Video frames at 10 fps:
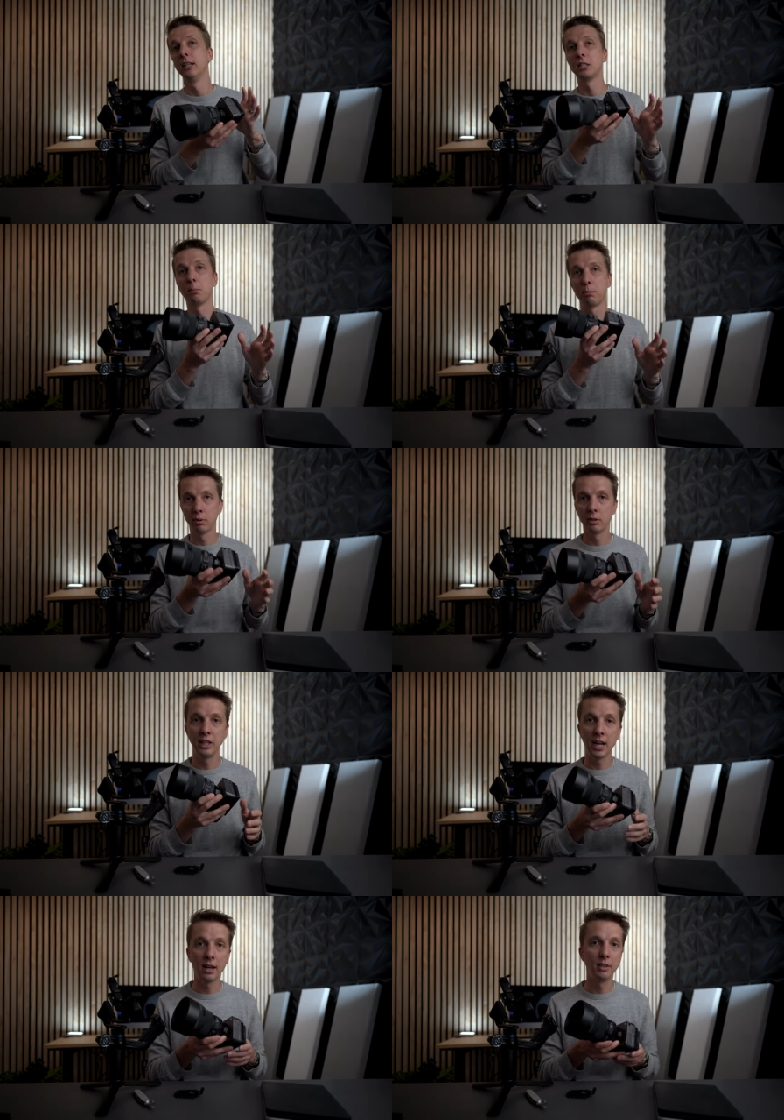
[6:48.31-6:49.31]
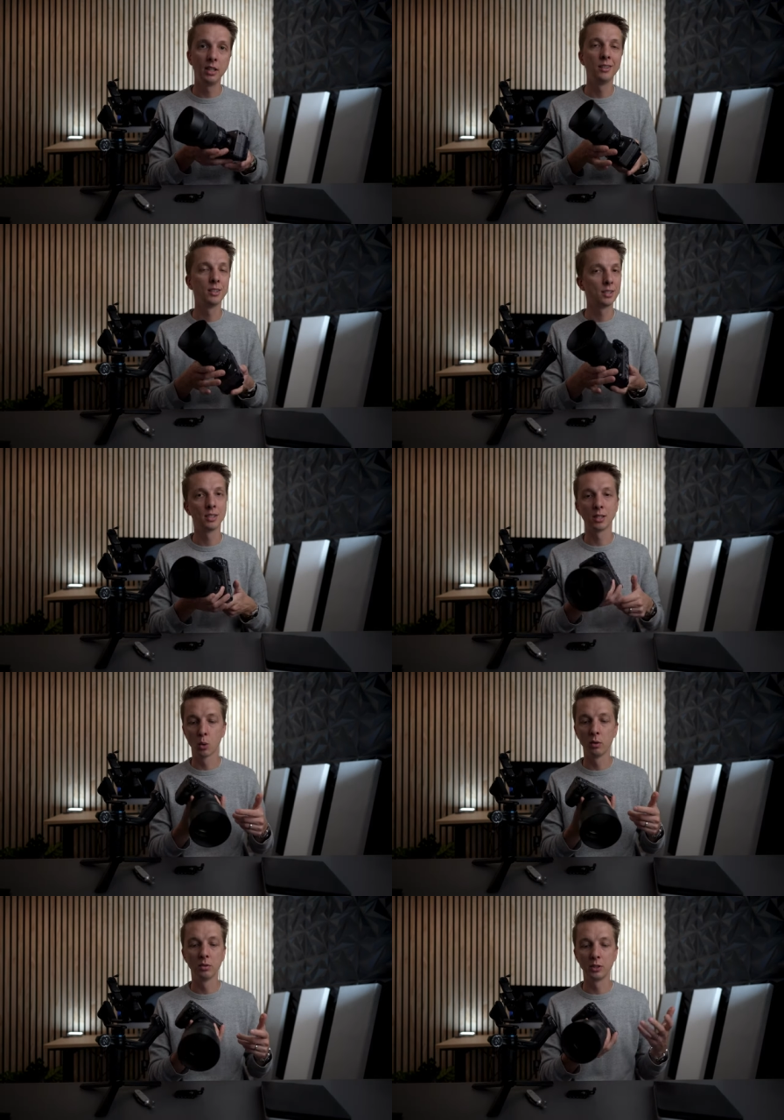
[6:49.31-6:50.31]
It's a pretty heavy. This is
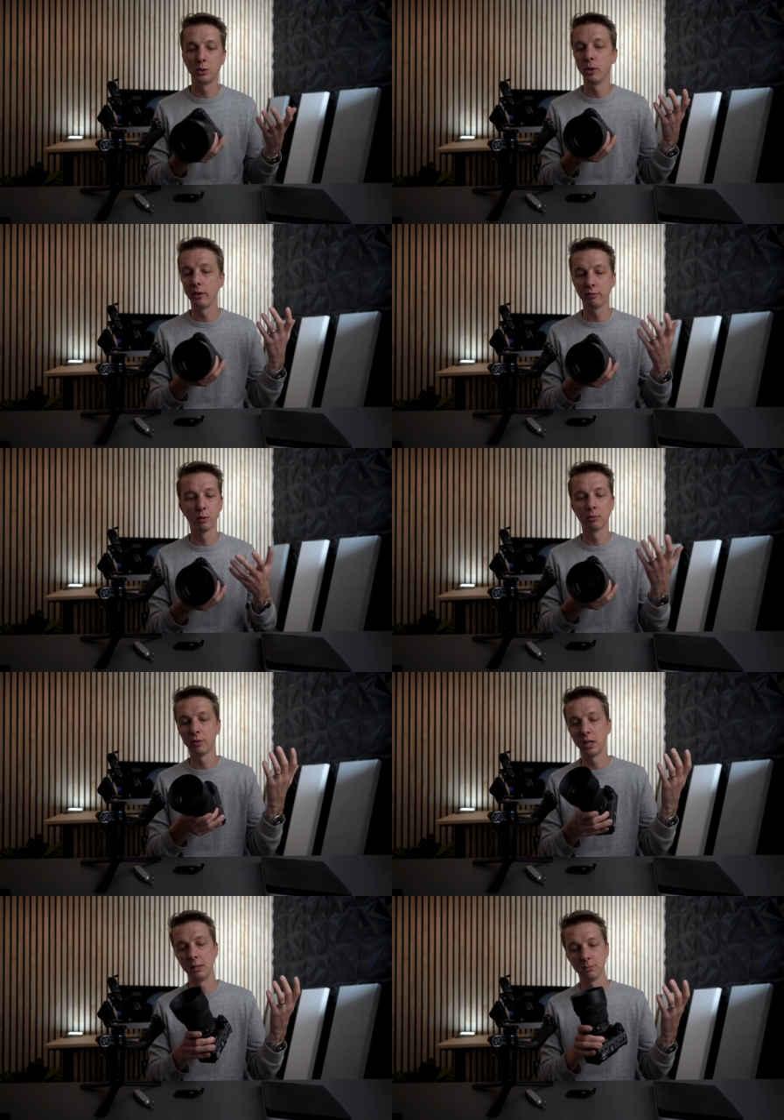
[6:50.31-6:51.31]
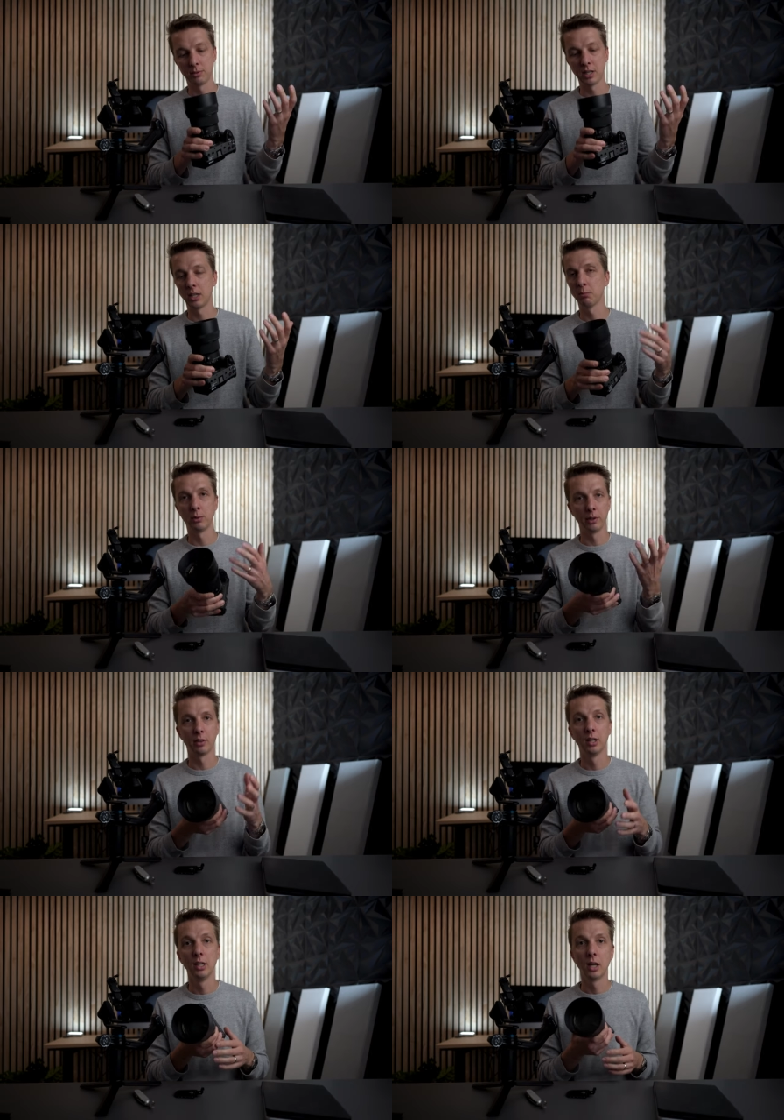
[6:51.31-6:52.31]
equivalent to a full frame setup
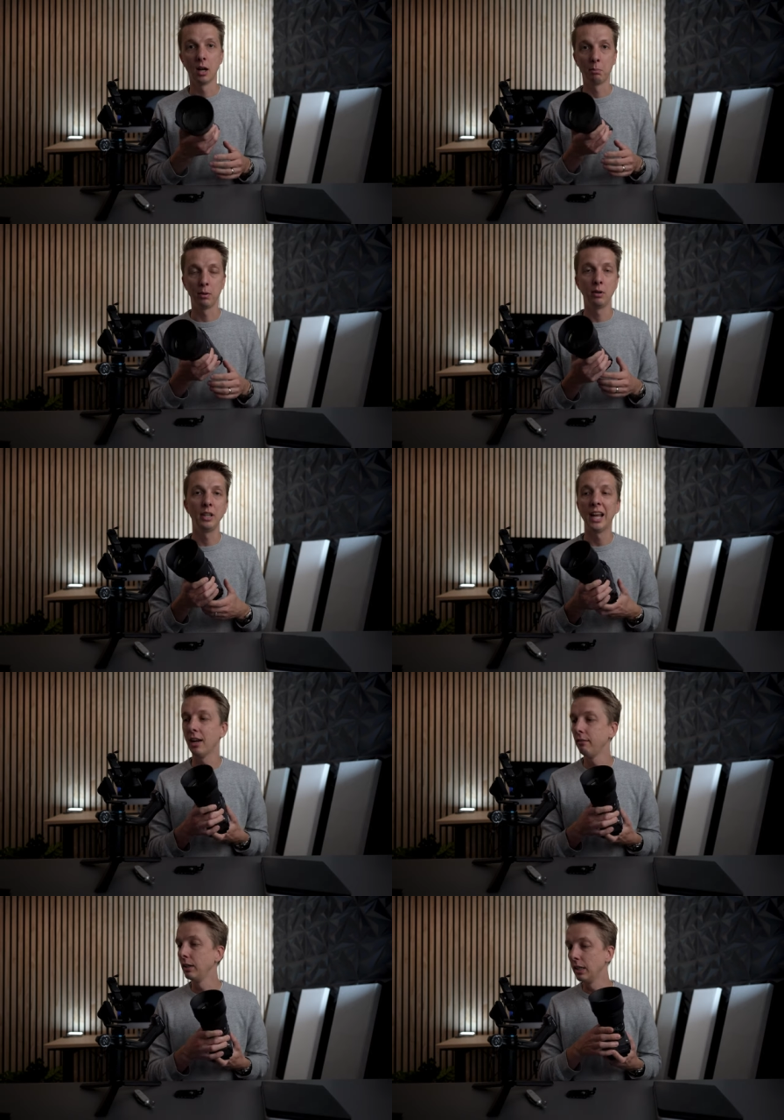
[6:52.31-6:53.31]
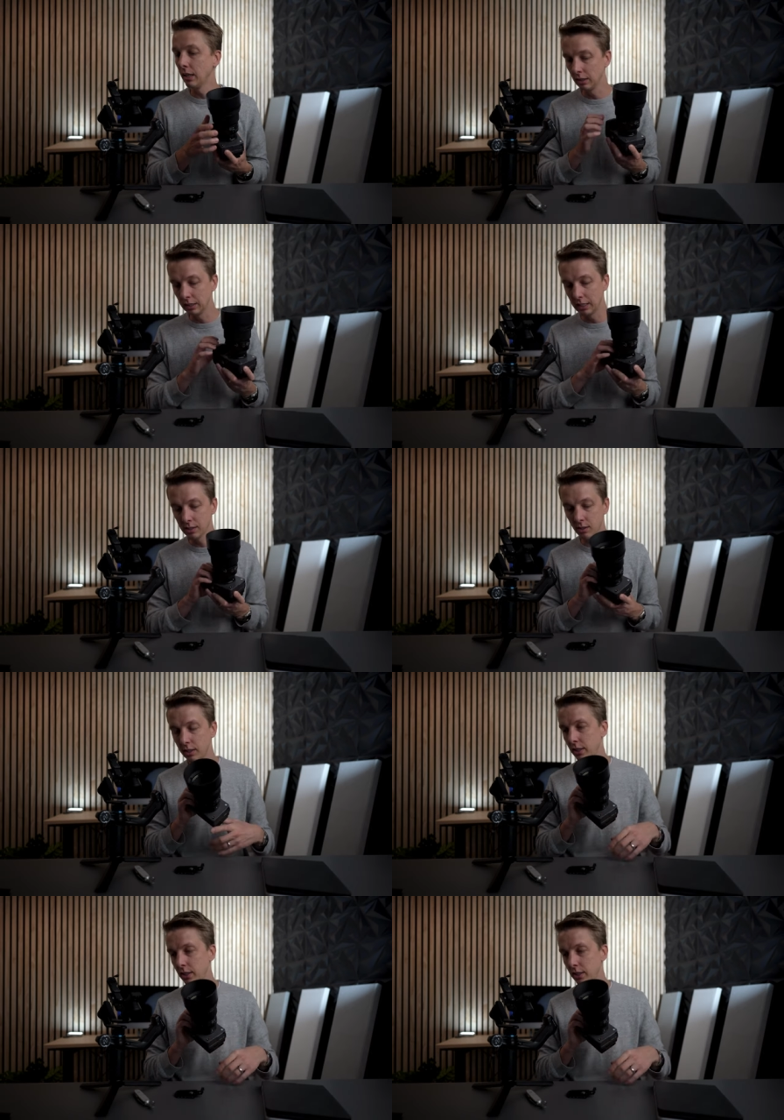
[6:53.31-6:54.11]
with a pretty heavy lens on